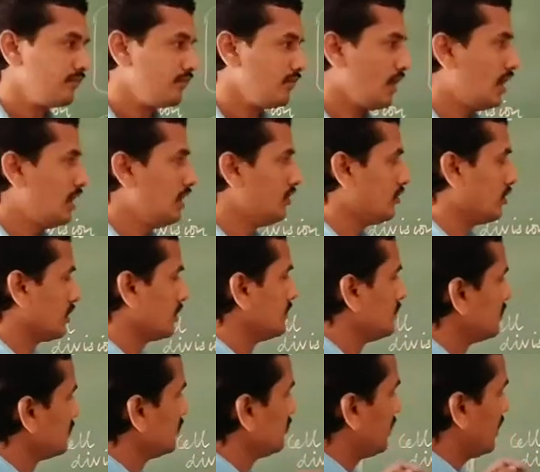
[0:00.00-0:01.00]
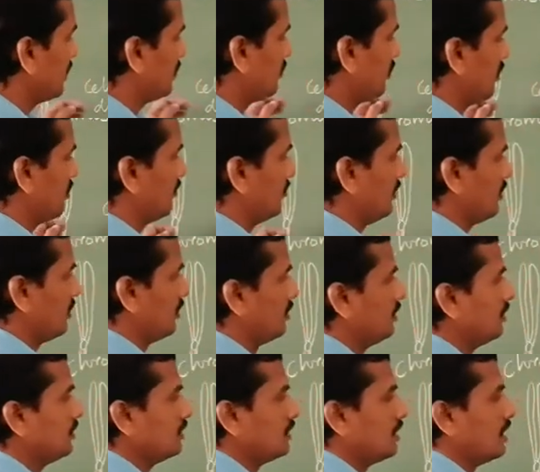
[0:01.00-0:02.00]
Listen, for
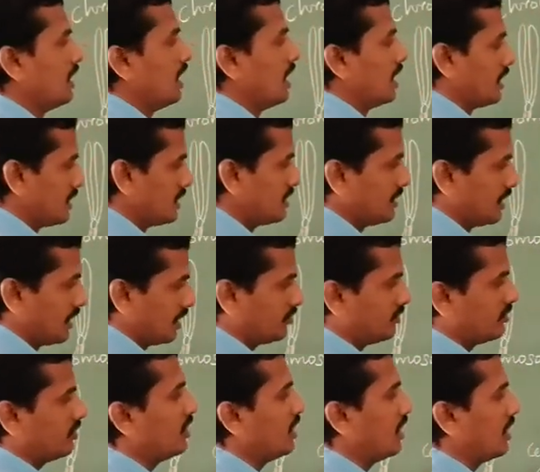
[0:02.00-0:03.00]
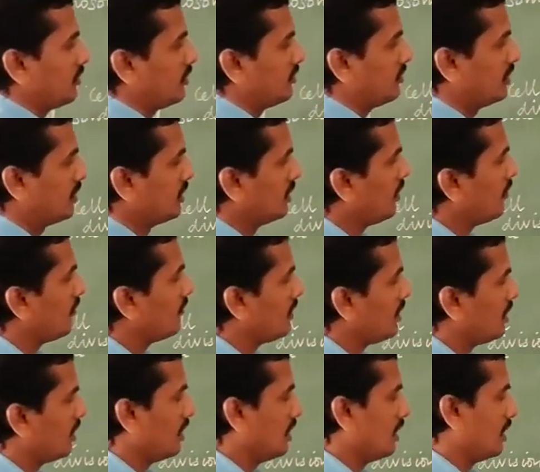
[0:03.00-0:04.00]
example, in next lesson
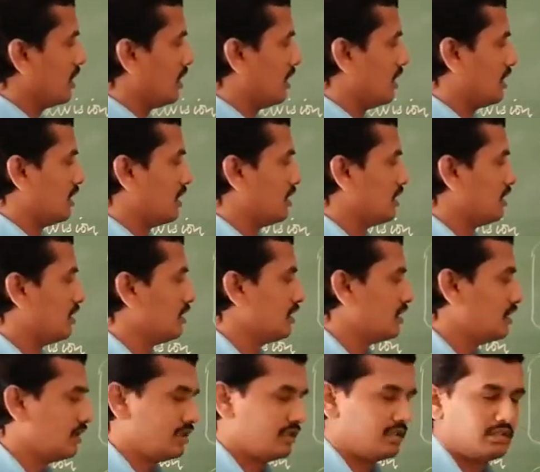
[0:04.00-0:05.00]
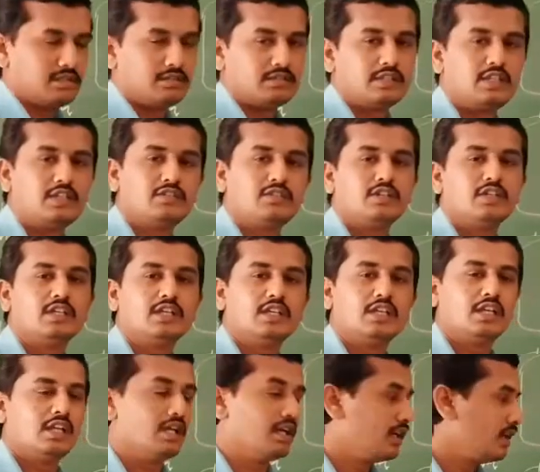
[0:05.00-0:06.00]
we will easily
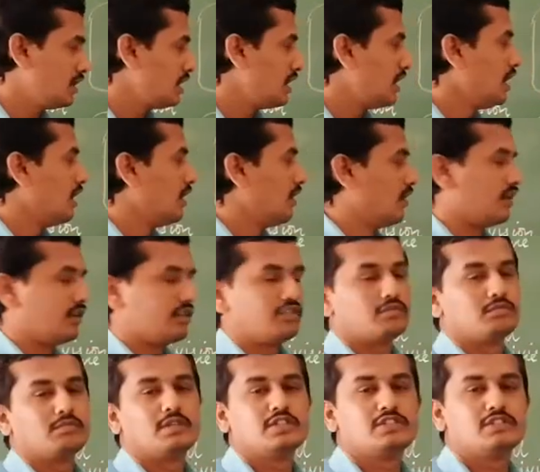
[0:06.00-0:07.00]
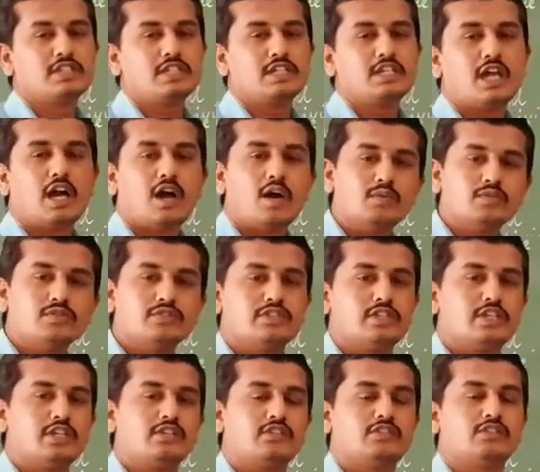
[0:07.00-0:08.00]
learn what is meant by gene, how
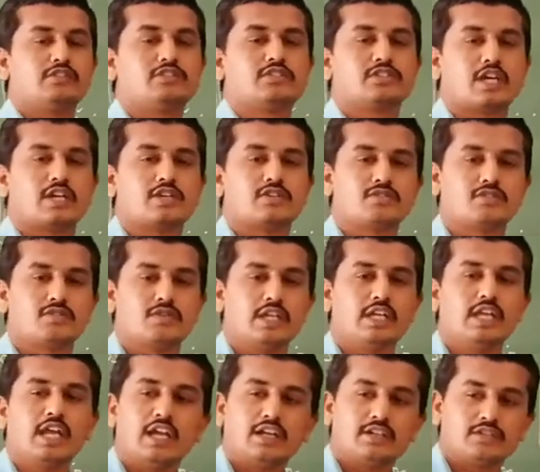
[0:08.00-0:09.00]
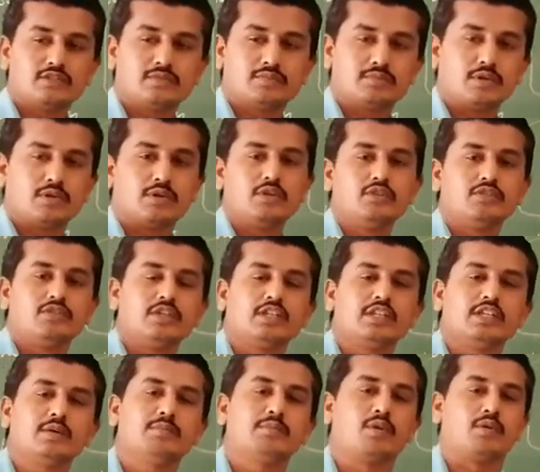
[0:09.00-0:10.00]
genes is controlling or producing
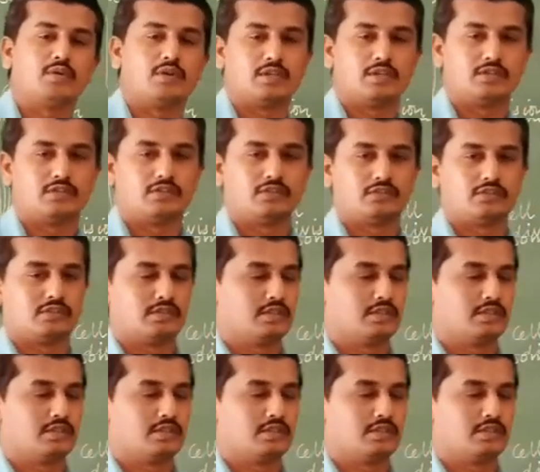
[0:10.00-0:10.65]
the proteins.